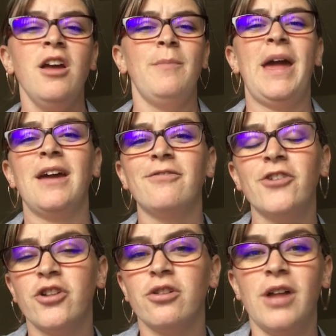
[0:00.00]
paying
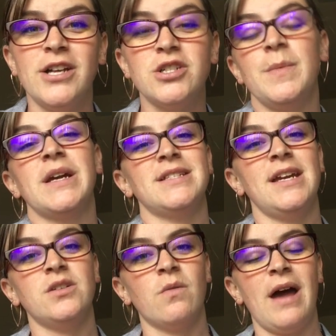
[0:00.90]
for their lunch because
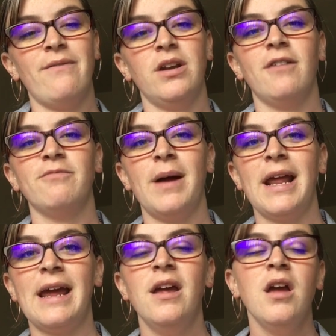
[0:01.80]
they don't have enough
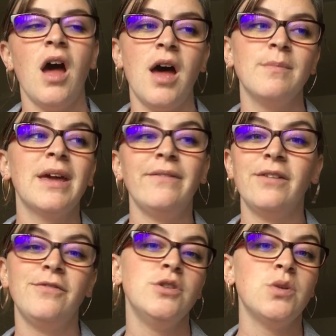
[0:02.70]
money,
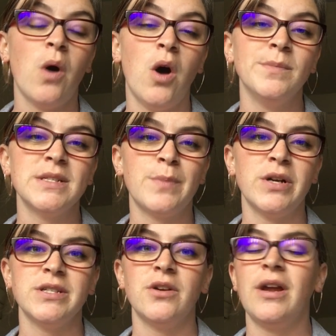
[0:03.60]
giving food to a homeless
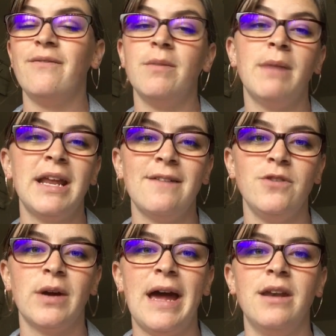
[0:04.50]
person, or even money if
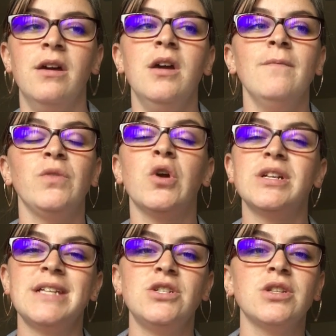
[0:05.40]
you can. You're
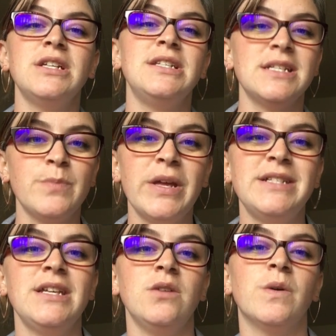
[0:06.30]
essentially
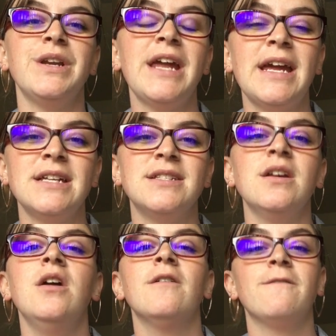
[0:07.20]
displacing your needs
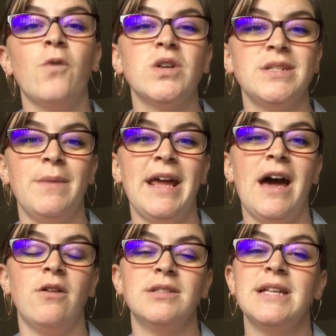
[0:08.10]
for somebody
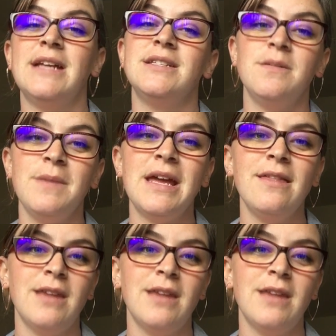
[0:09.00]
else. And to me,